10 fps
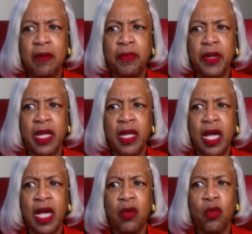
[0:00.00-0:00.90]
but
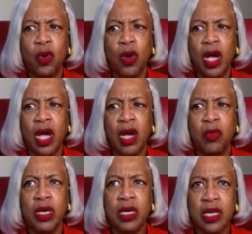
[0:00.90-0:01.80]
I
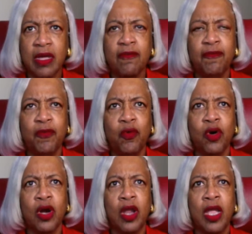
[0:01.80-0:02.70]
would love
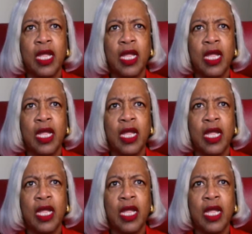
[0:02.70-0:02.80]
for